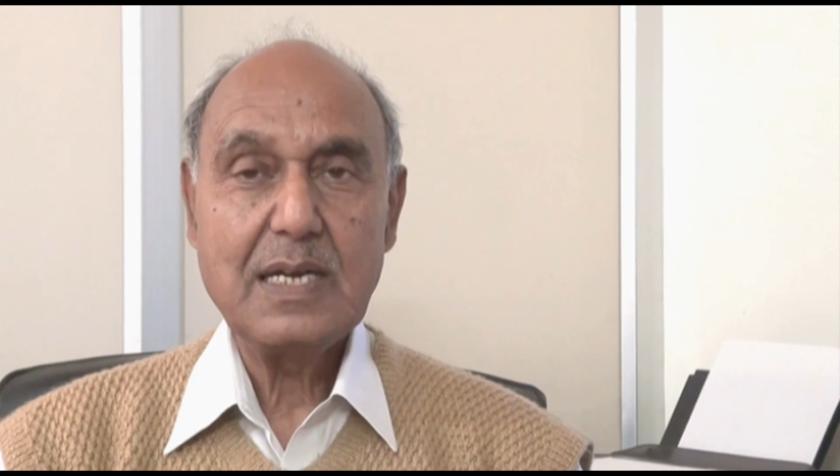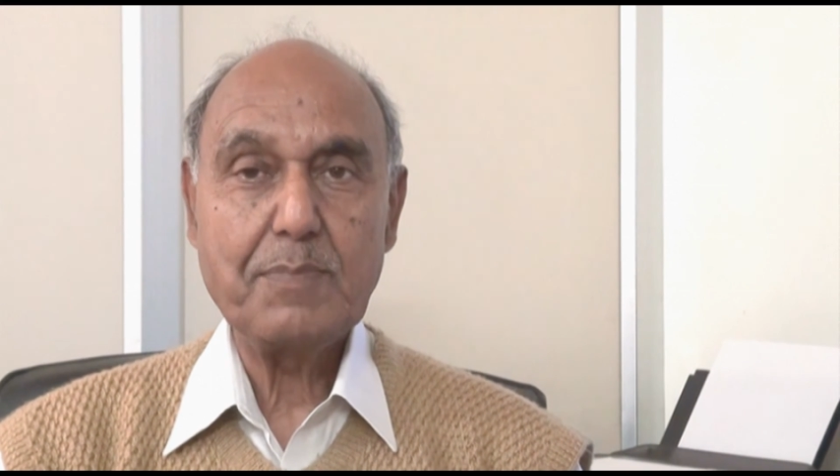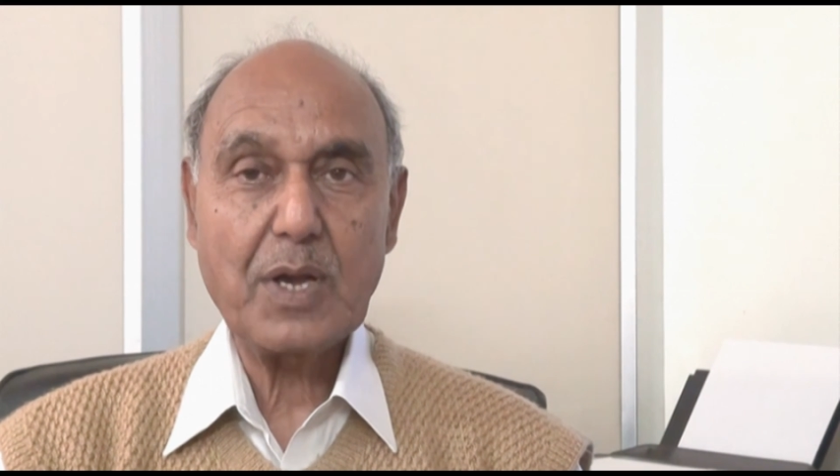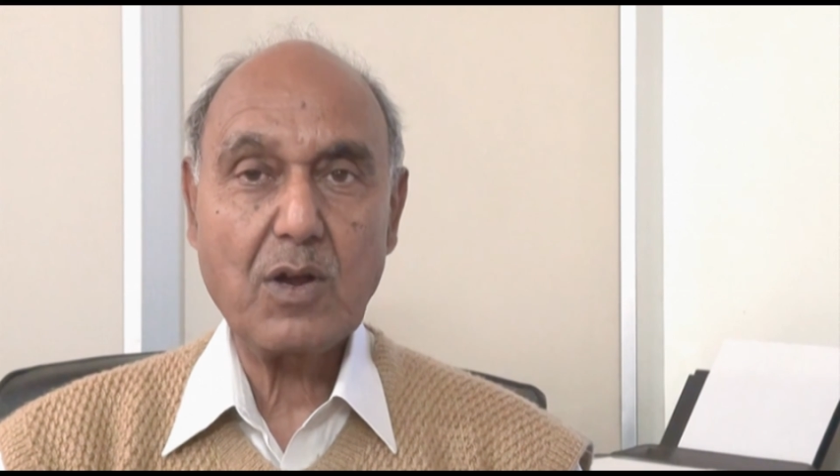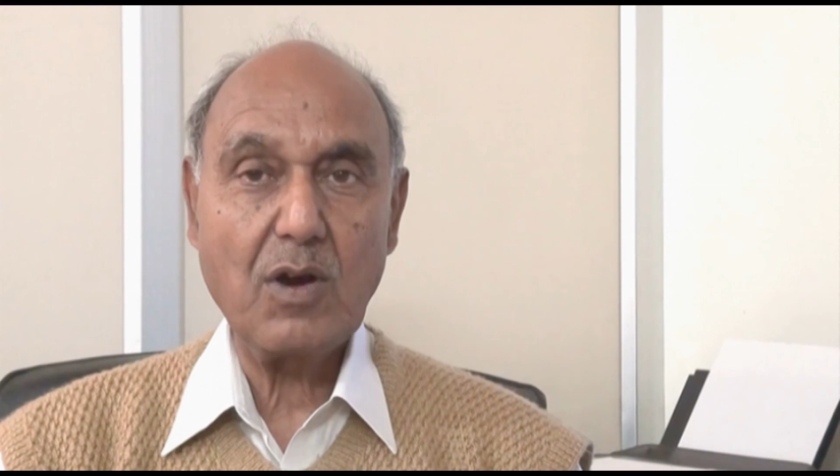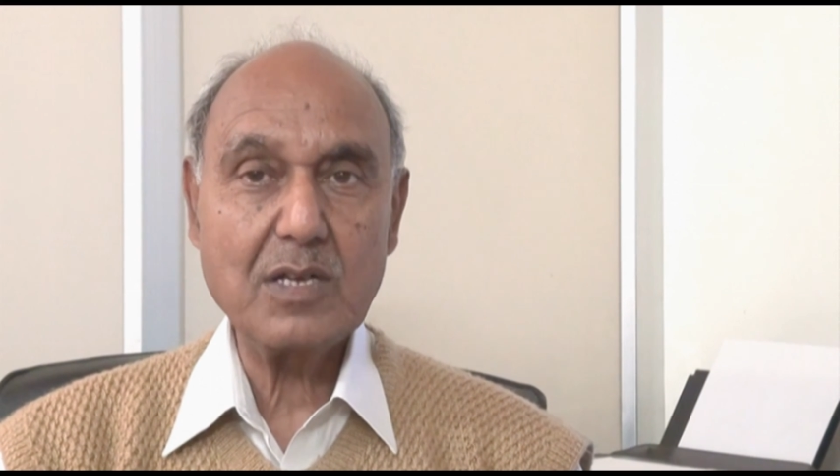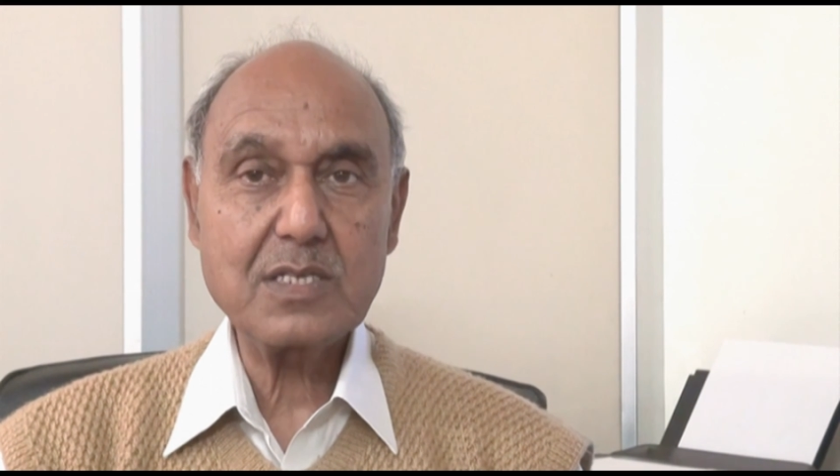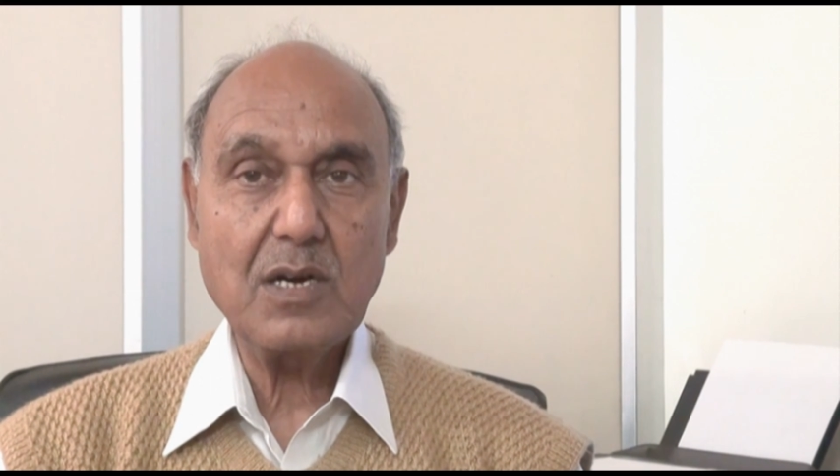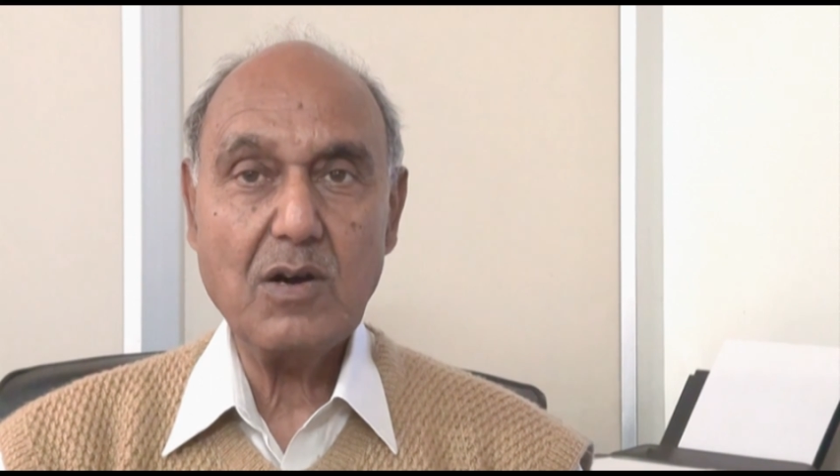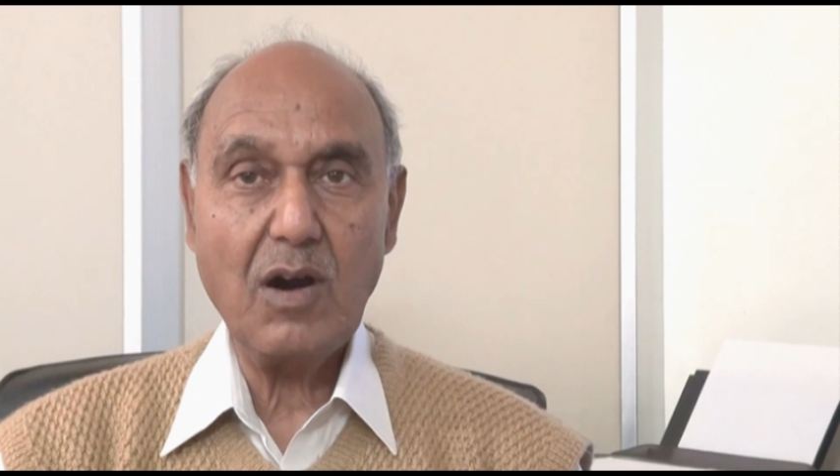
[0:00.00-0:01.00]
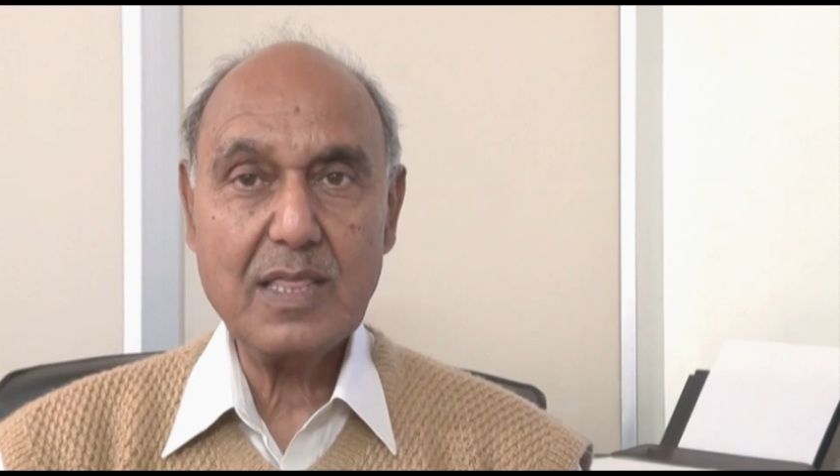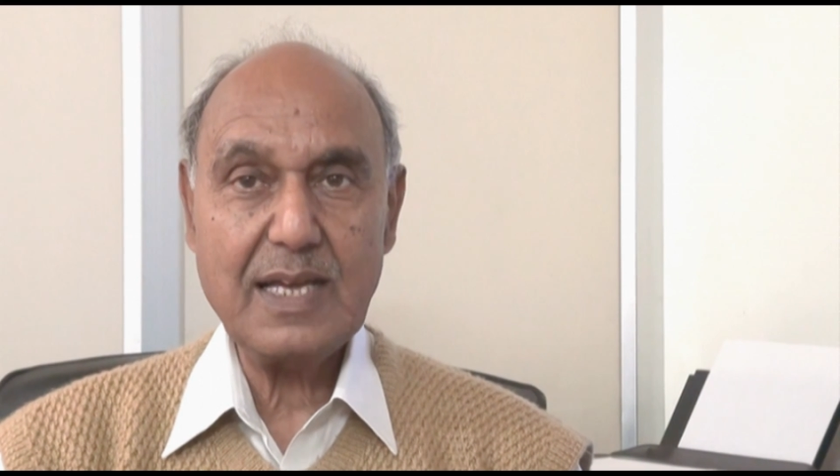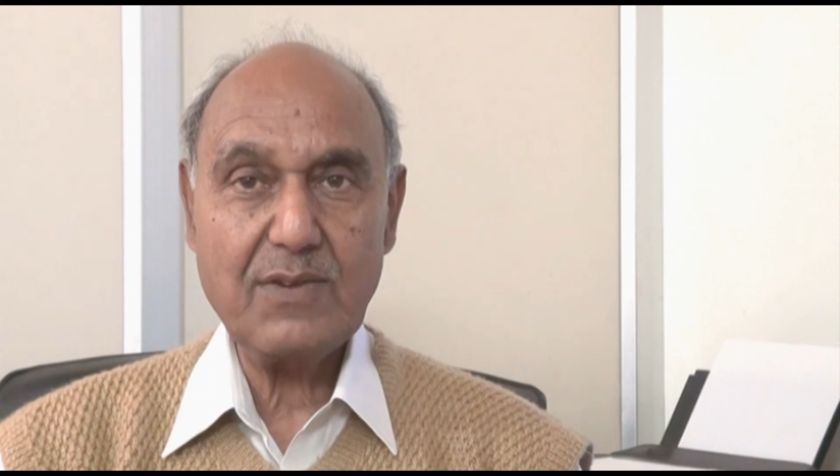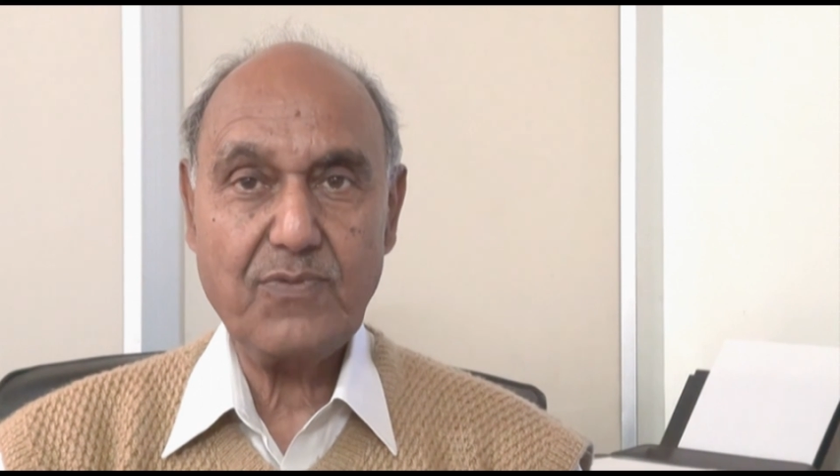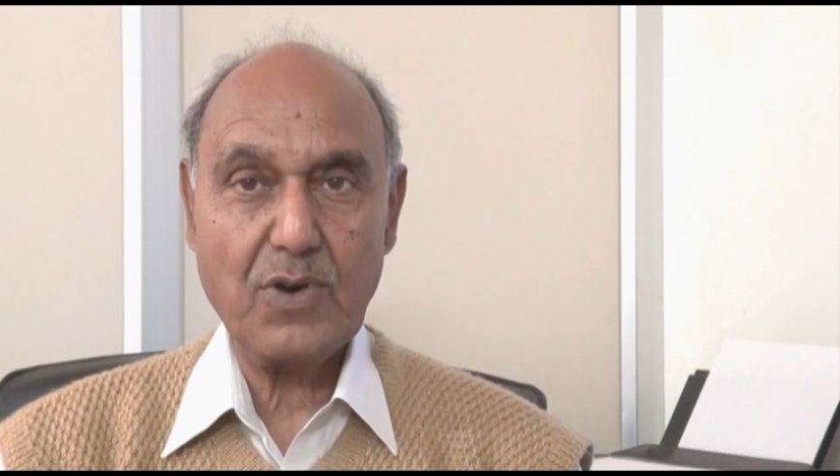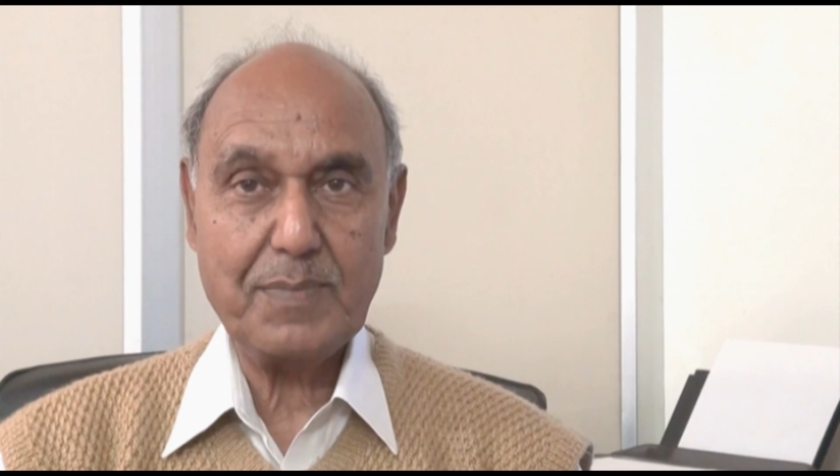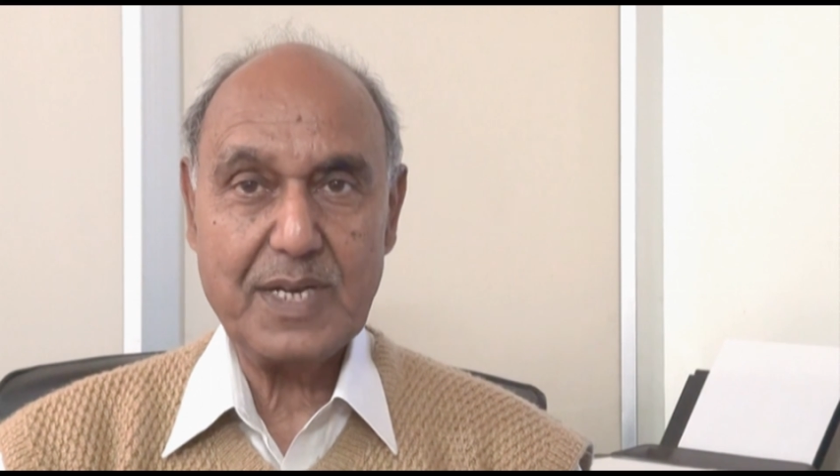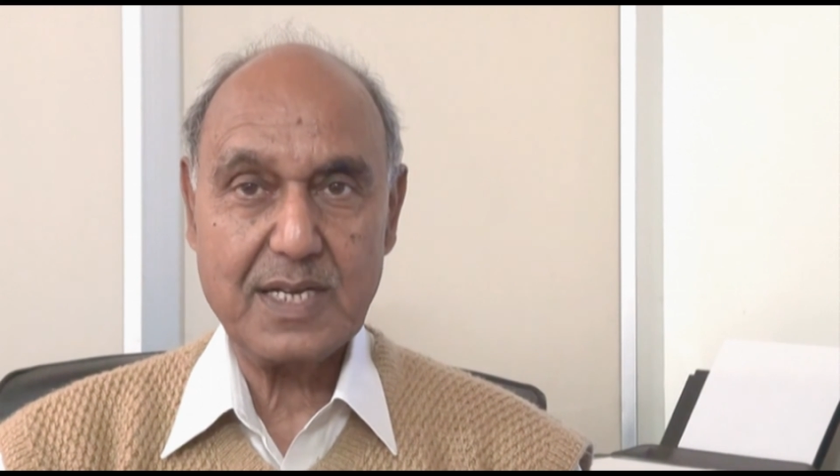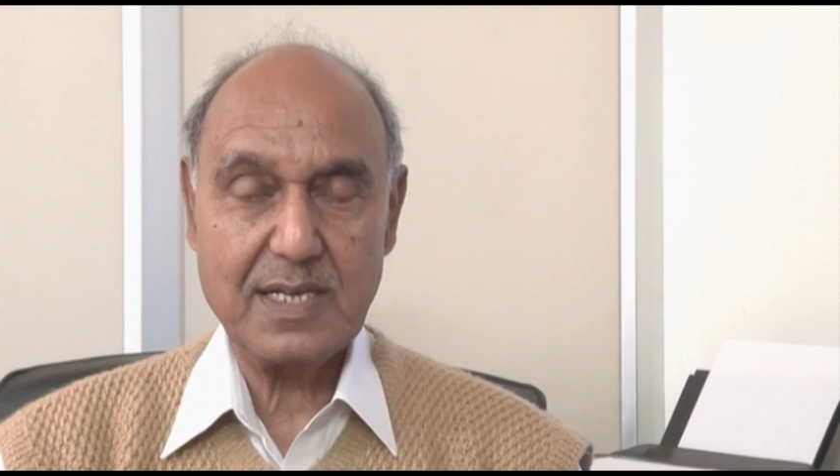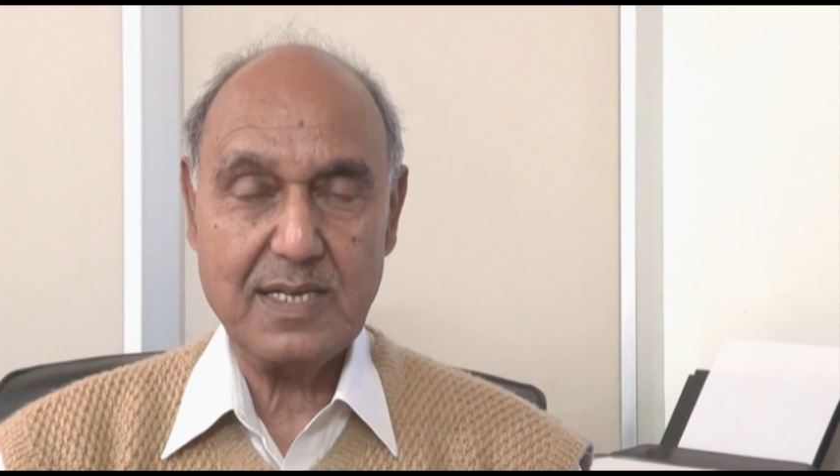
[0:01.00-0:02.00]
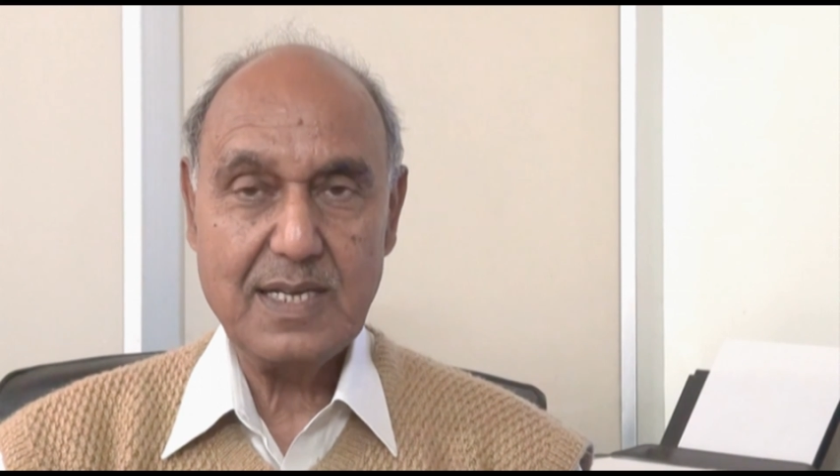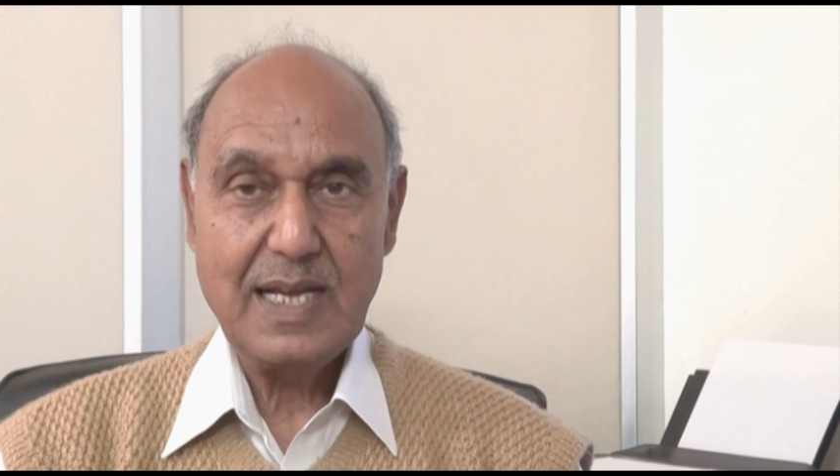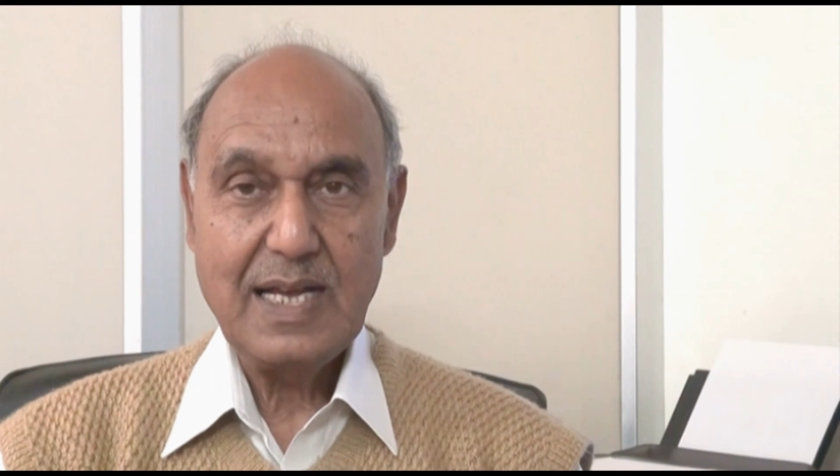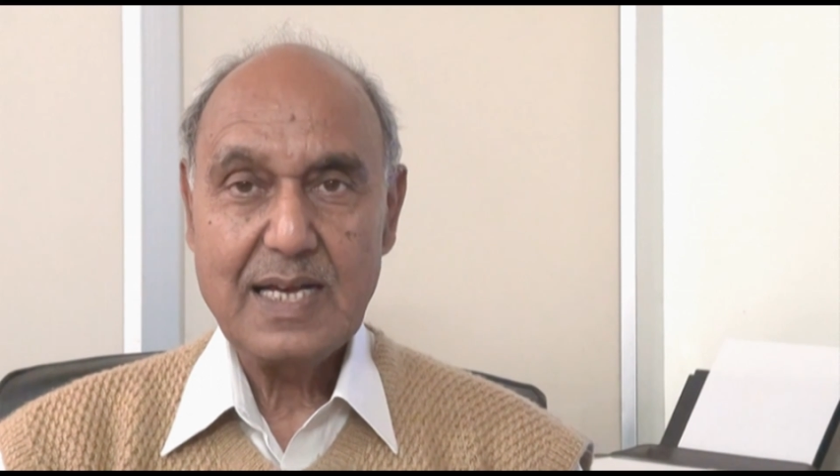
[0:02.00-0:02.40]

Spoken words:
because all the information